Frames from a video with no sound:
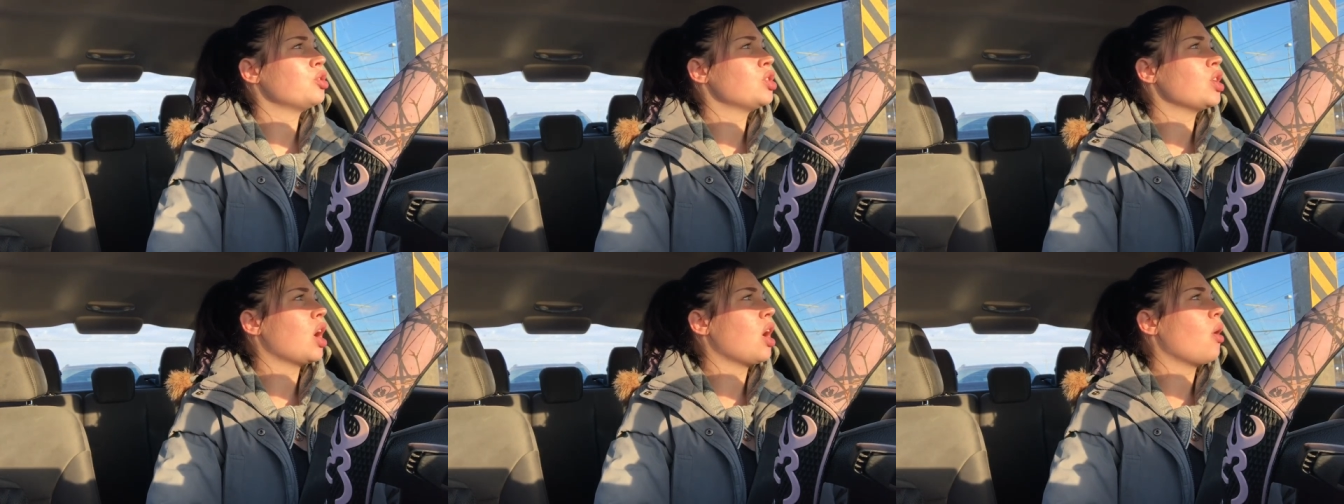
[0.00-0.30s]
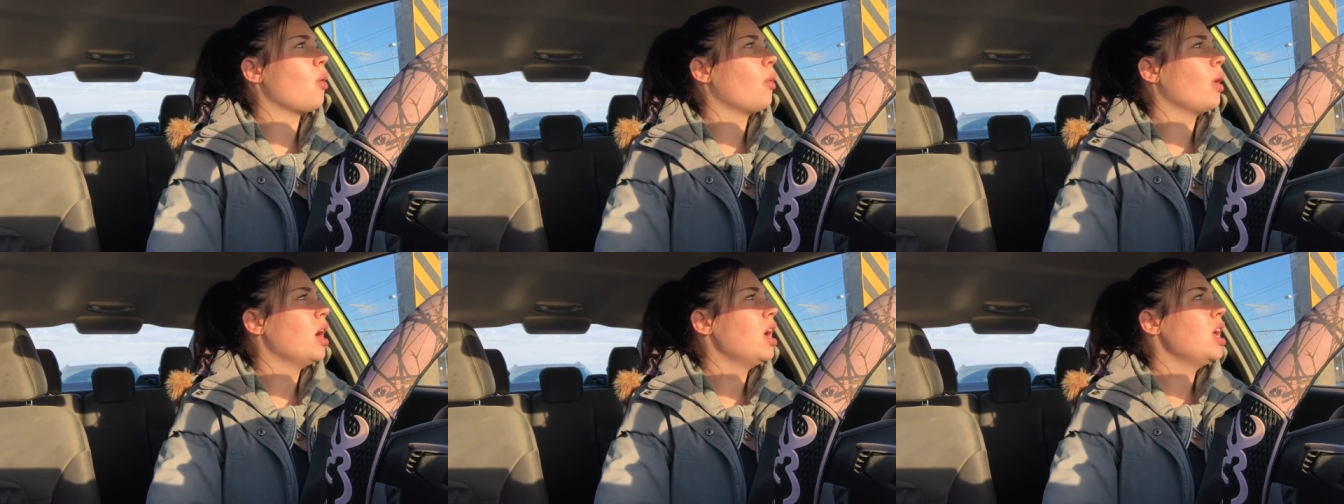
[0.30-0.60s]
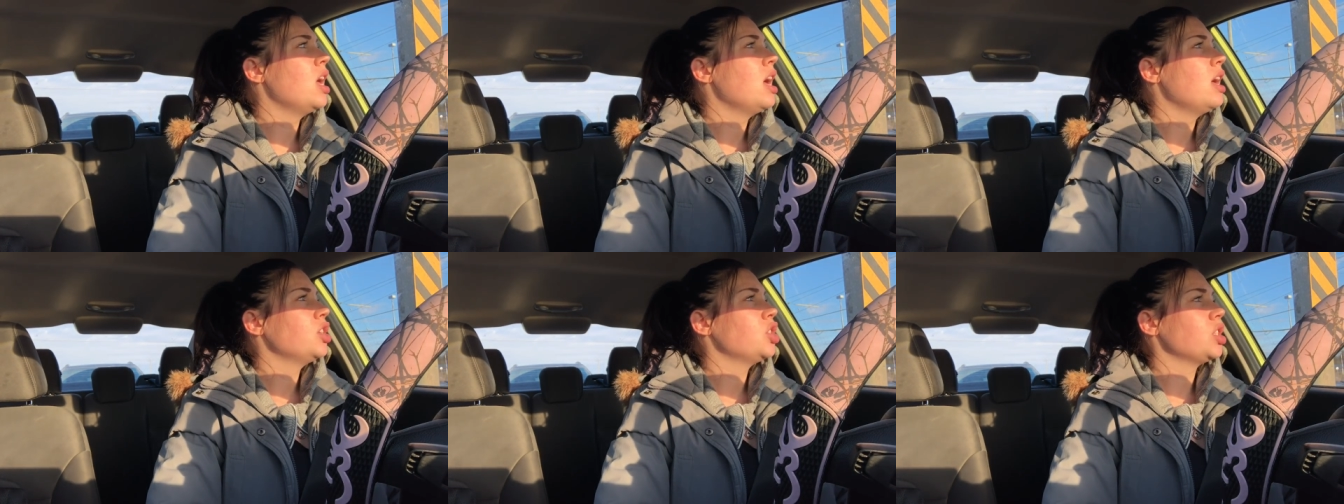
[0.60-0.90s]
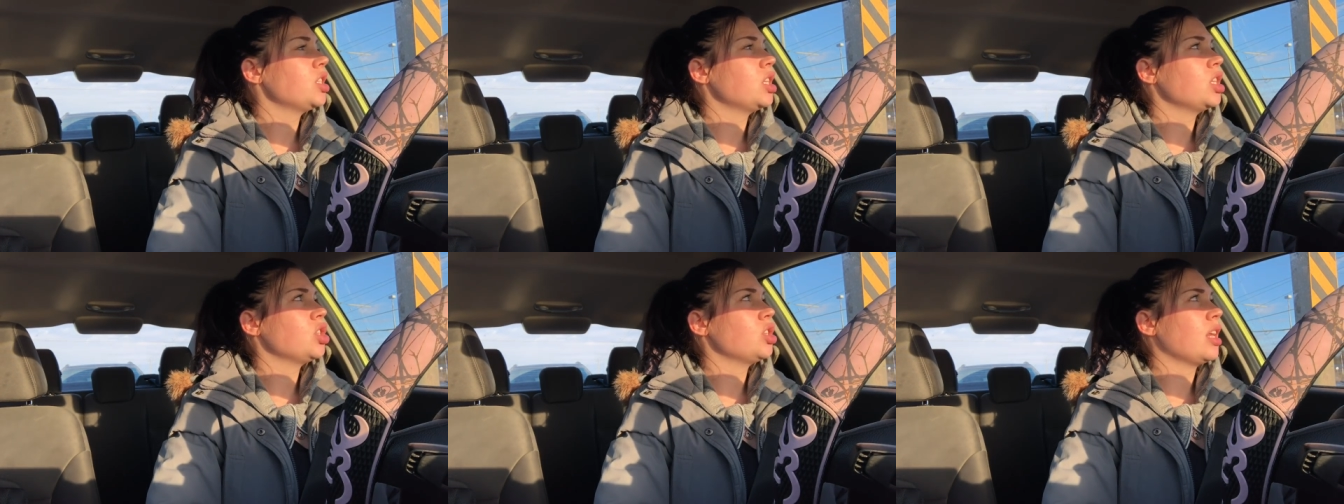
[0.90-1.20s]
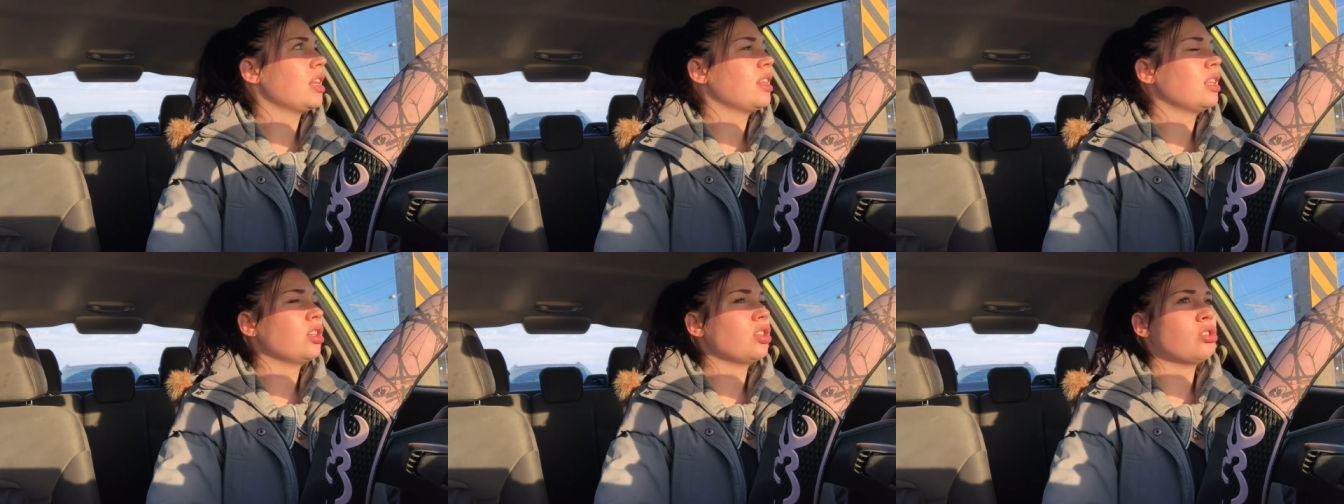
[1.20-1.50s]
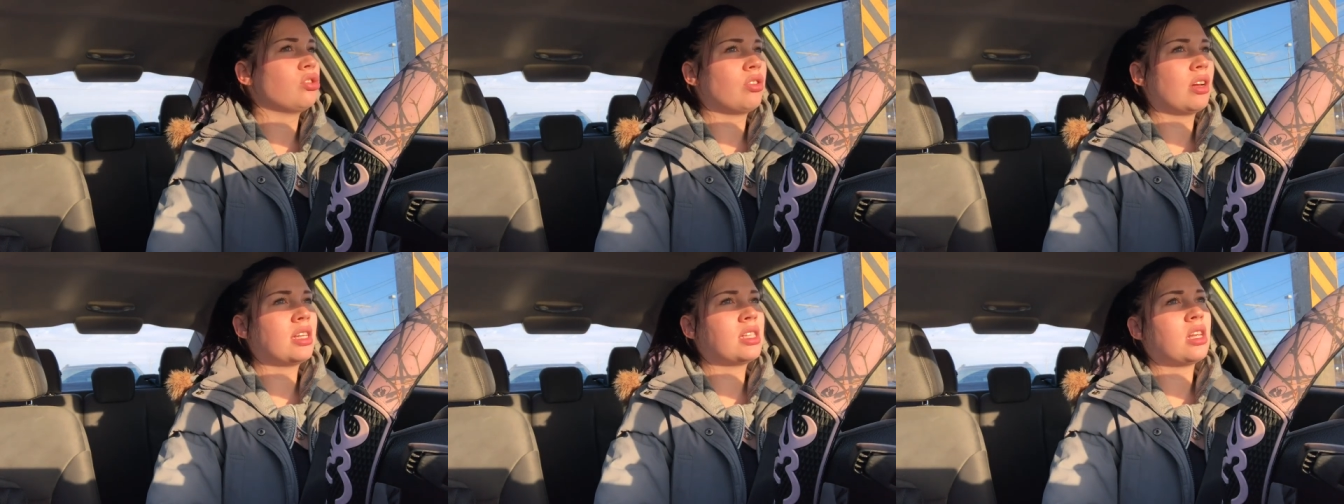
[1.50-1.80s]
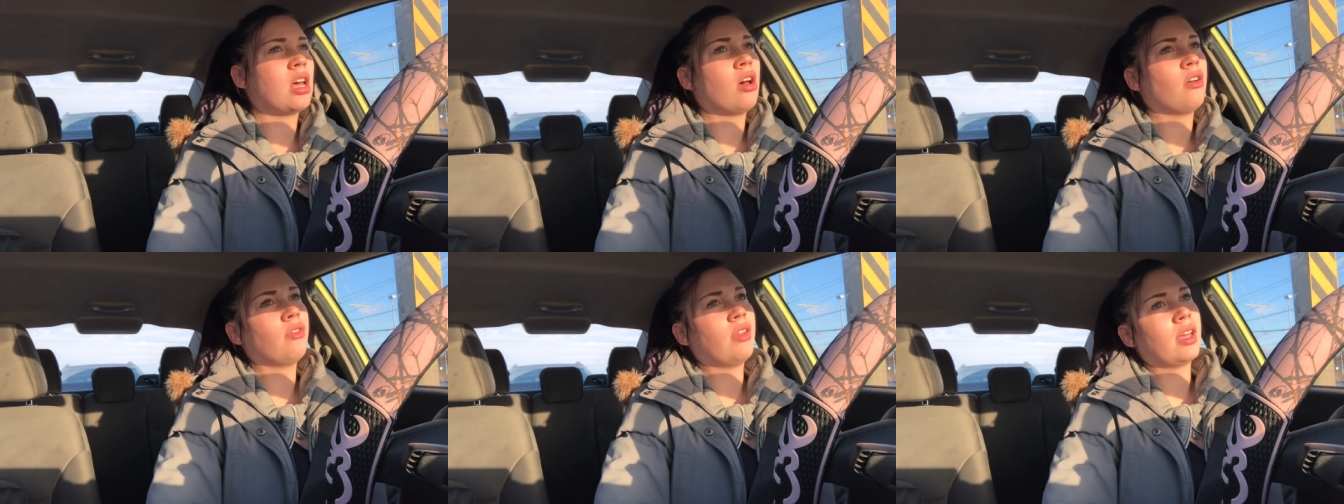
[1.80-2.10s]
So just this, I think the stress
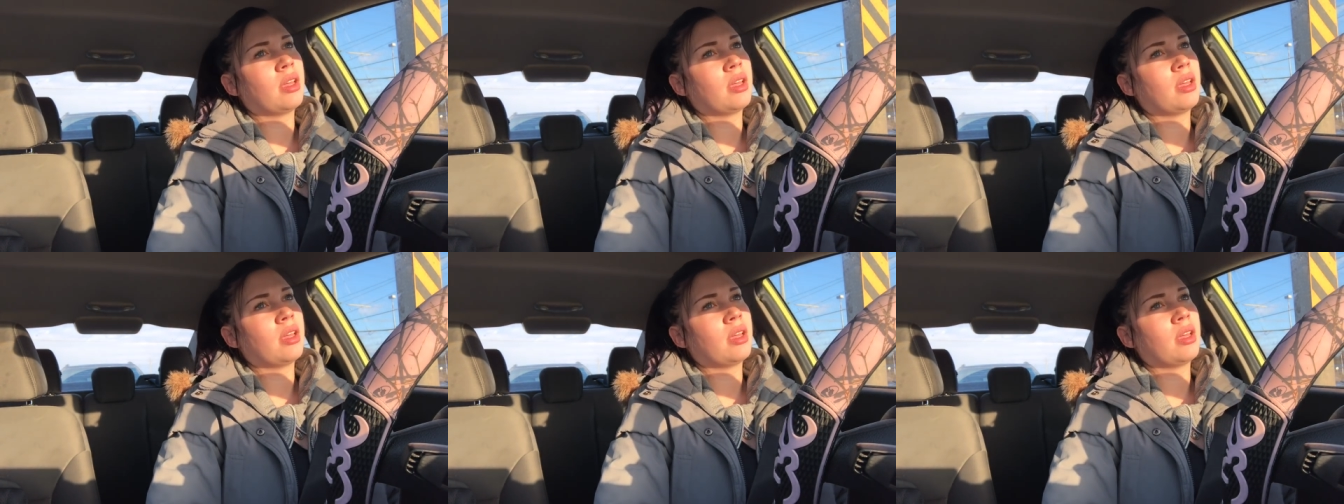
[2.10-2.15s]
of